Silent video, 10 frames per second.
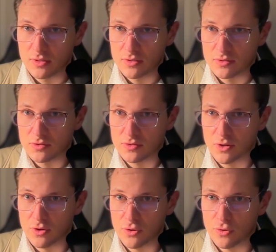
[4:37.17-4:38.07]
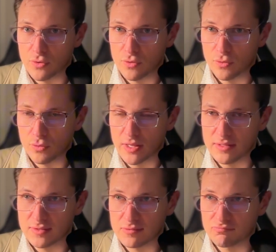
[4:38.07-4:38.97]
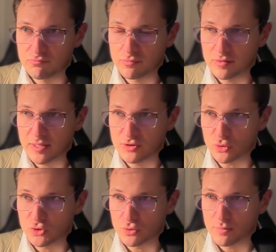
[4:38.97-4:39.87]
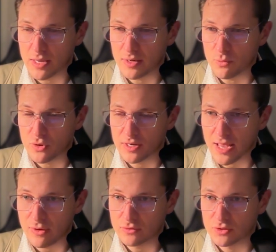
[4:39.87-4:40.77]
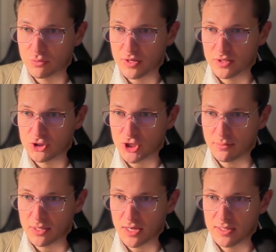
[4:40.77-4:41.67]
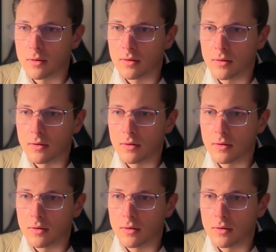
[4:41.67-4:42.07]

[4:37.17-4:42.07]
So let's also make a word count with Gemini's.